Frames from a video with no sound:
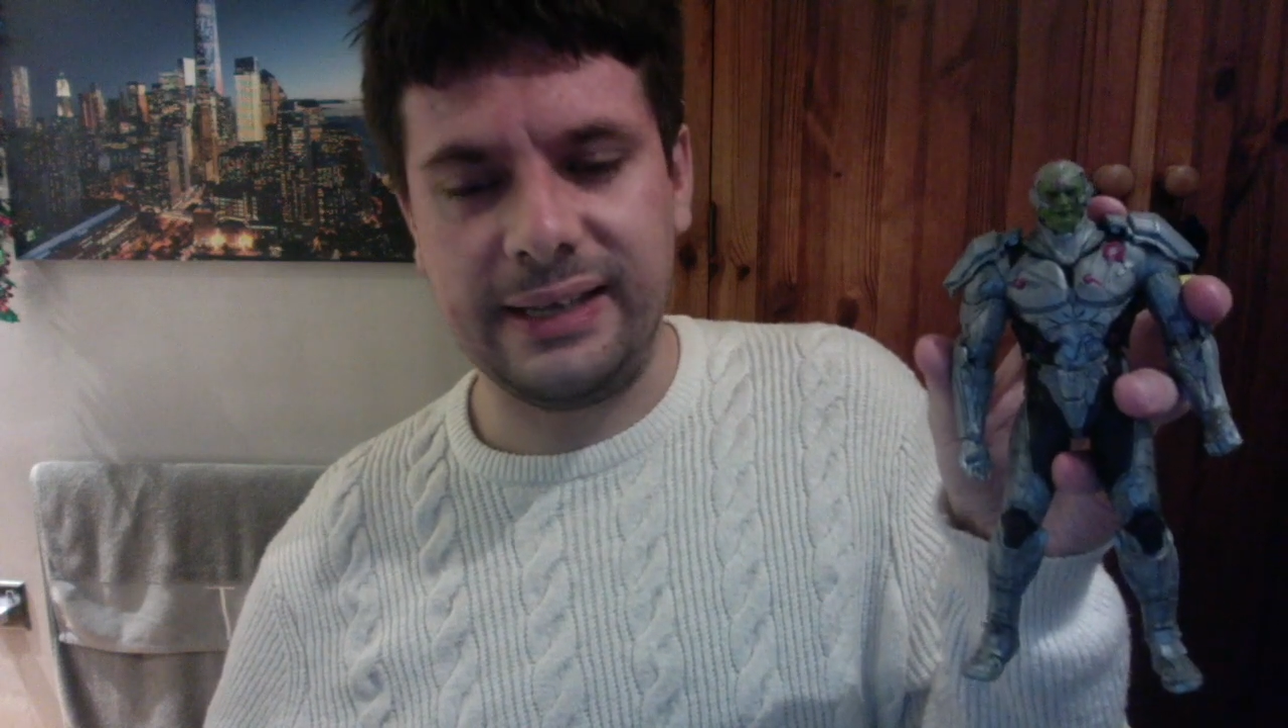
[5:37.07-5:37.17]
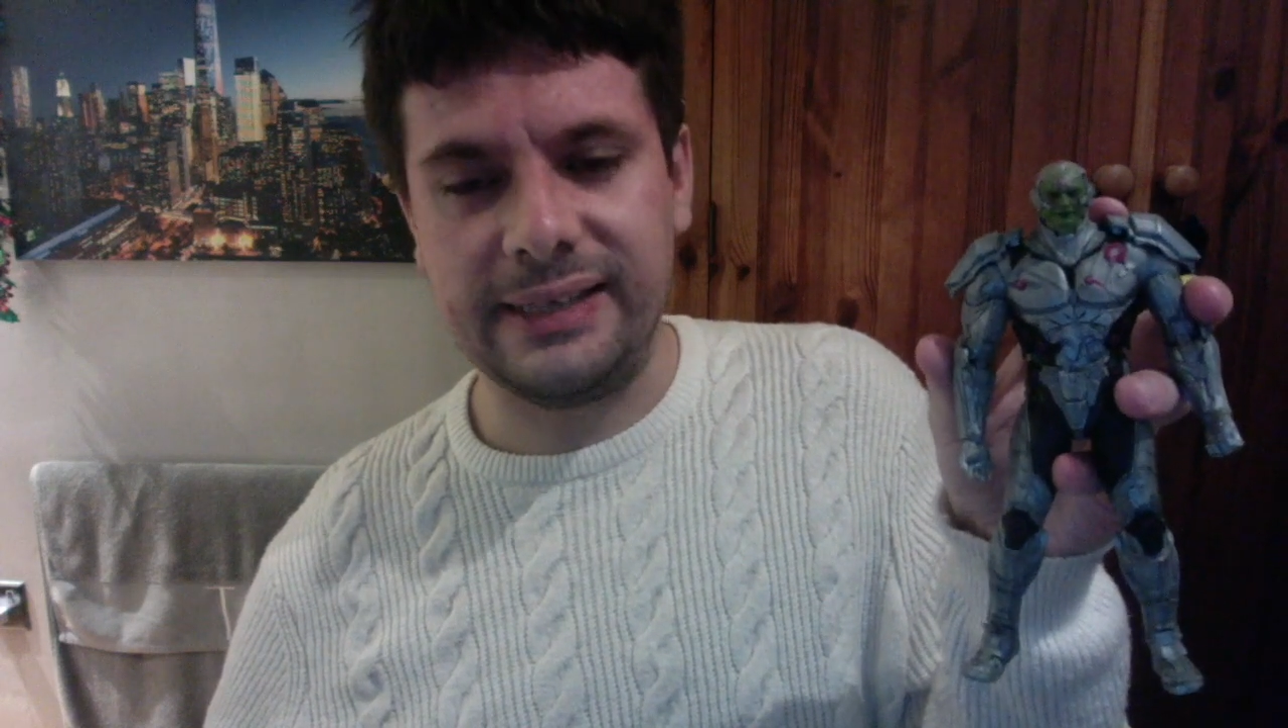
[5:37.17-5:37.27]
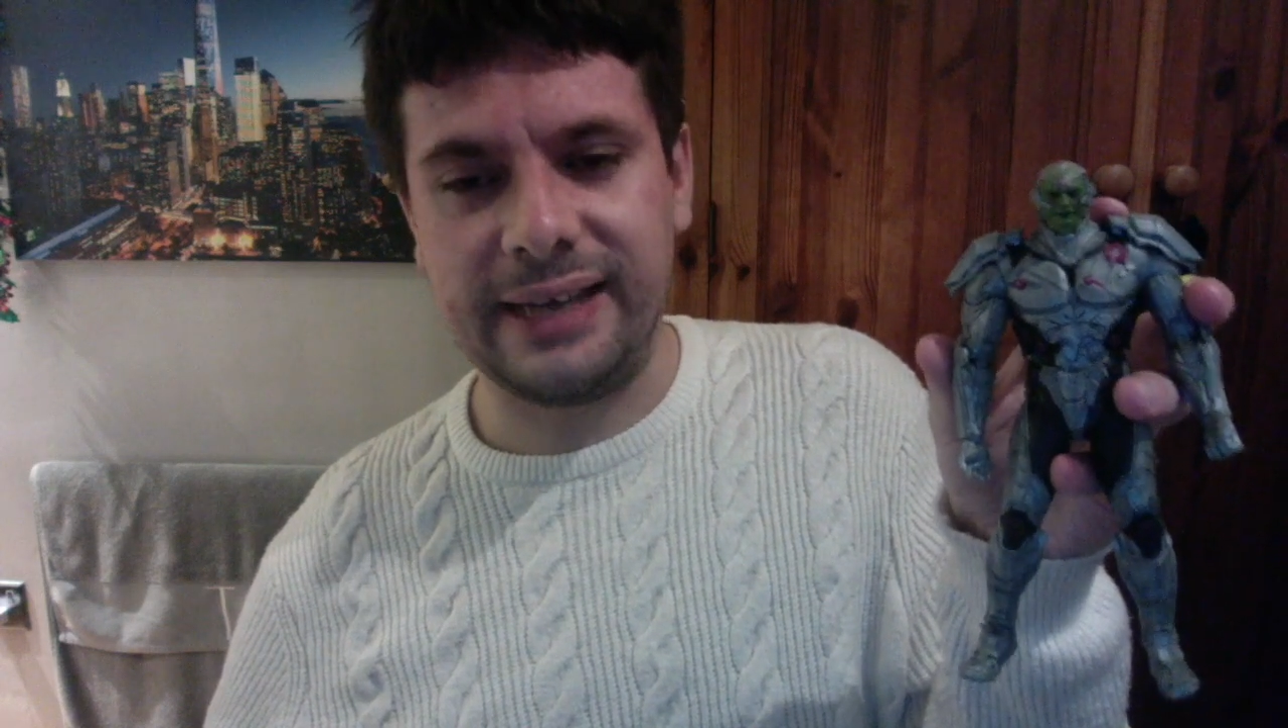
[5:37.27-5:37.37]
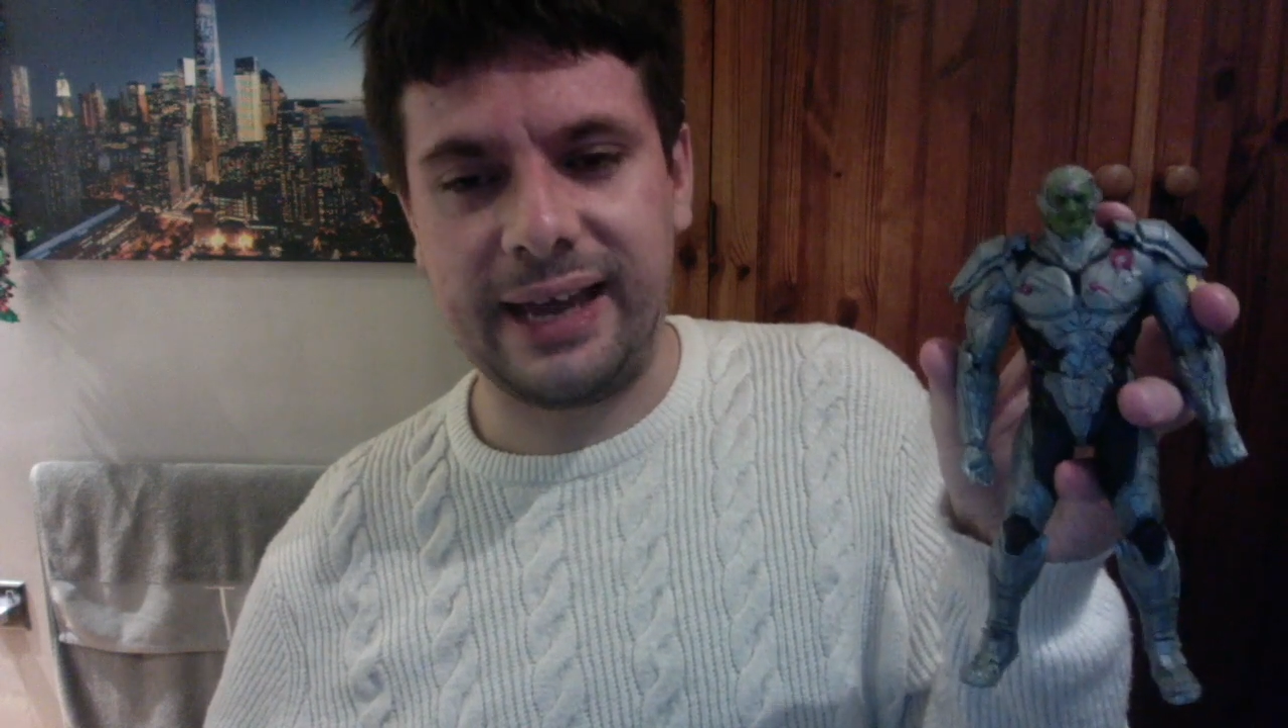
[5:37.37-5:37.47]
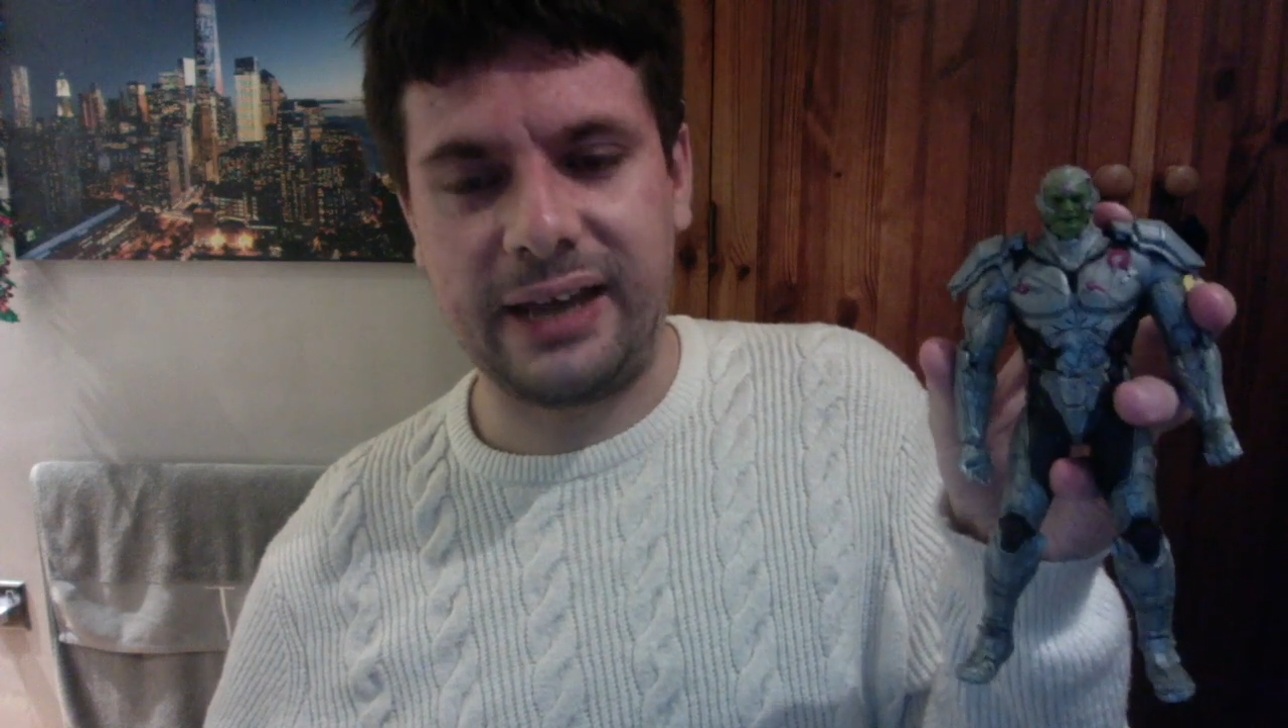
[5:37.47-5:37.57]

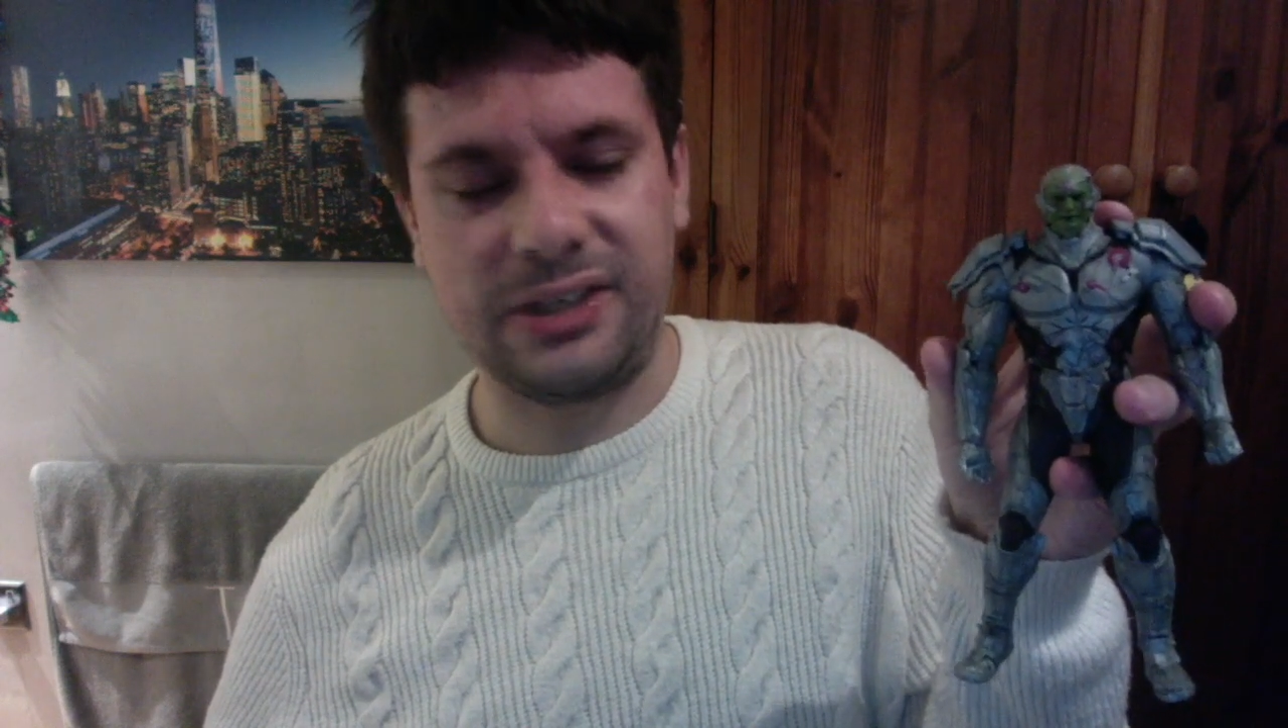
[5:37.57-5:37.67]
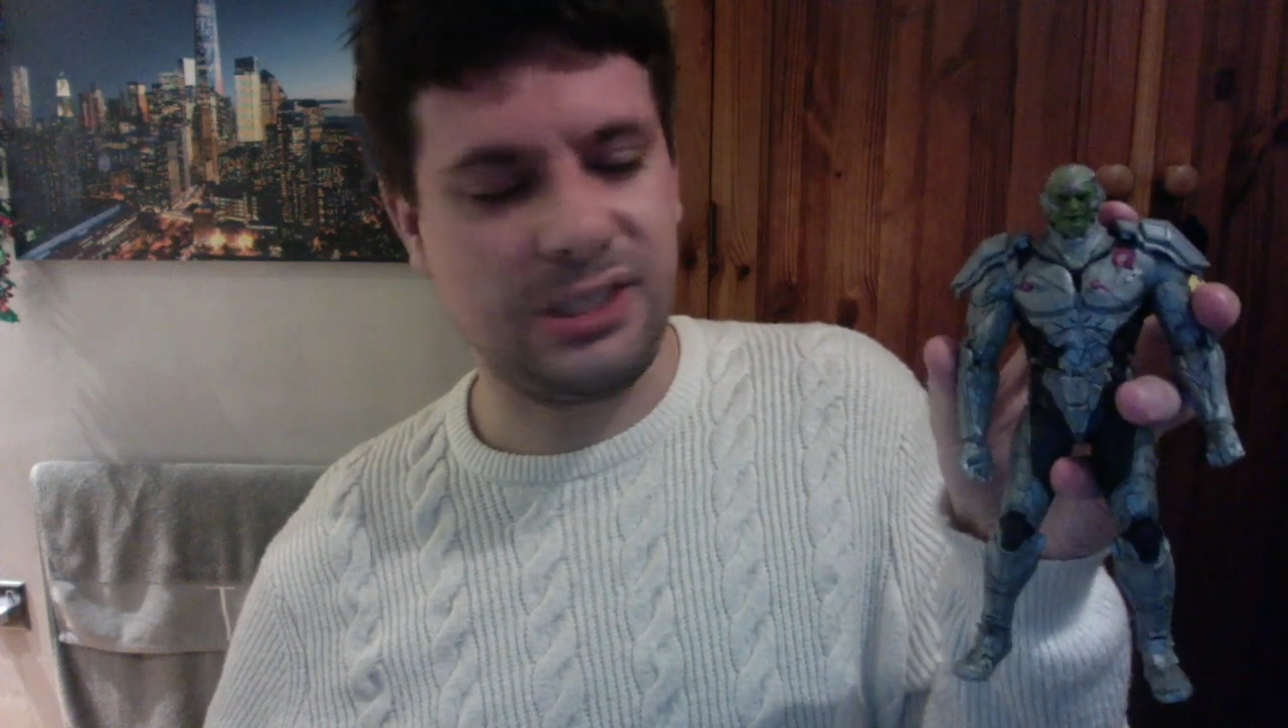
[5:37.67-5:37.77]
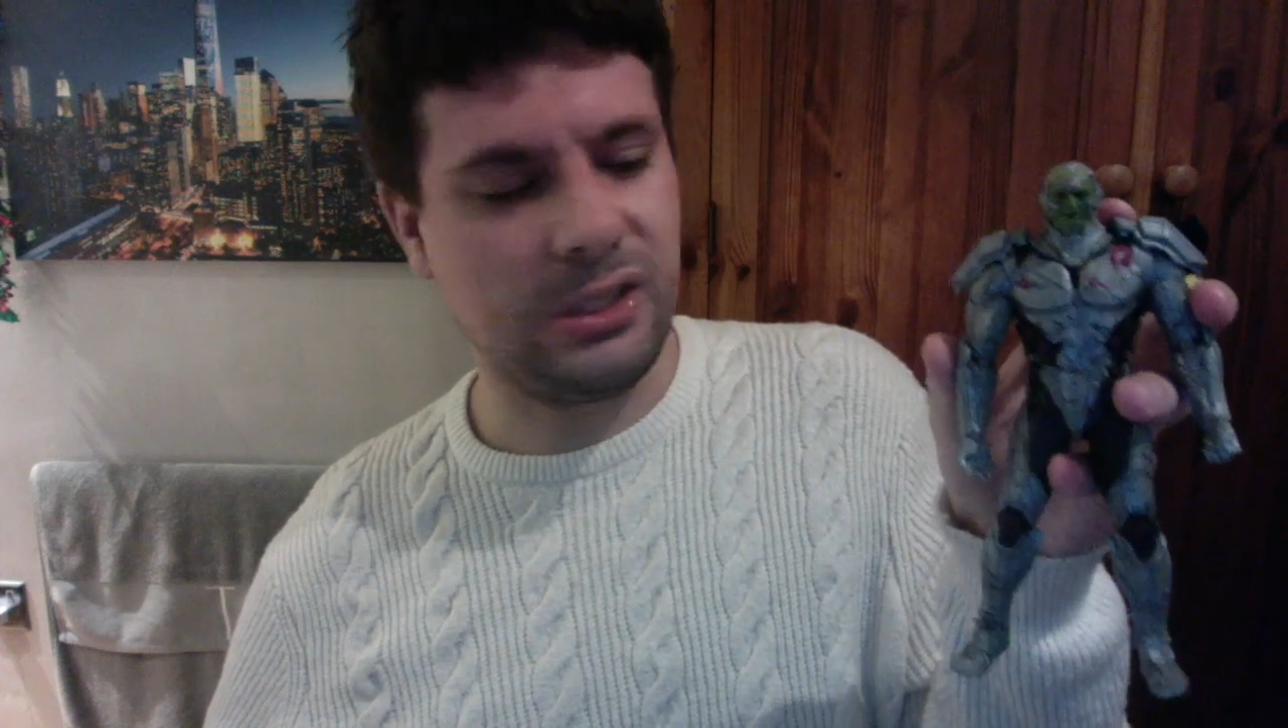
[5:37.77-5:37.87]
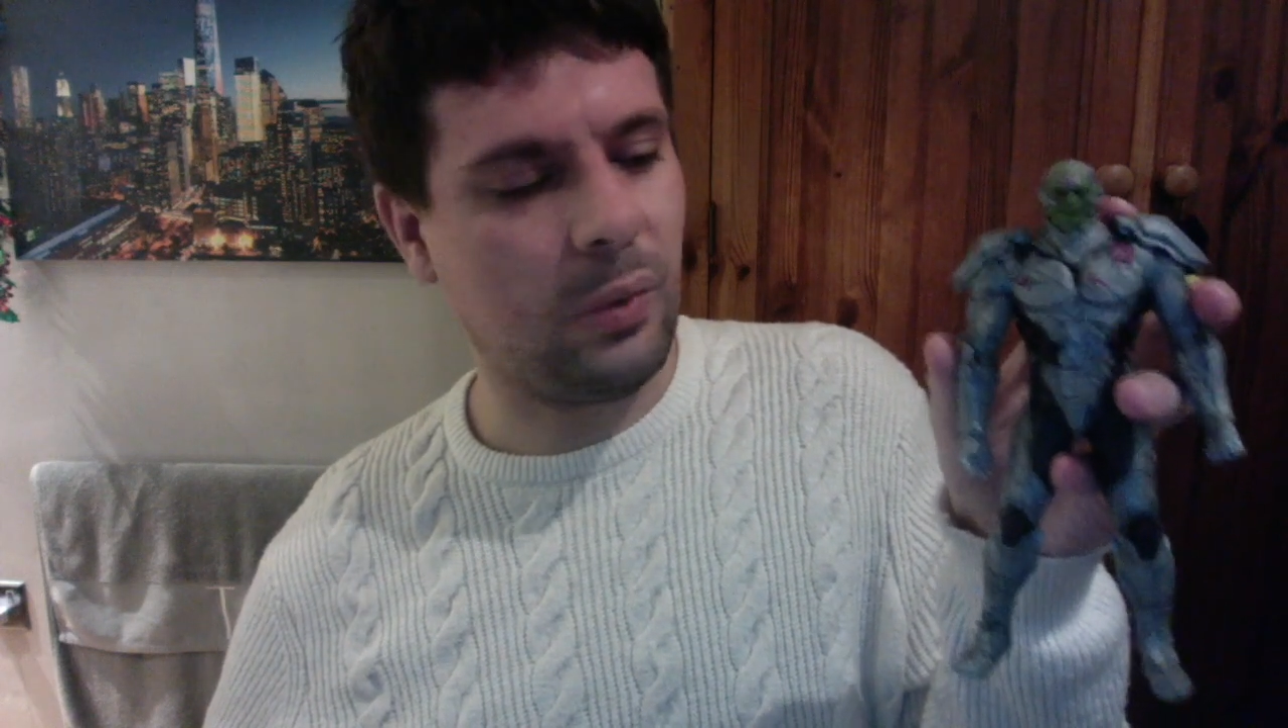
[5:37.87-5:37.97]
is actually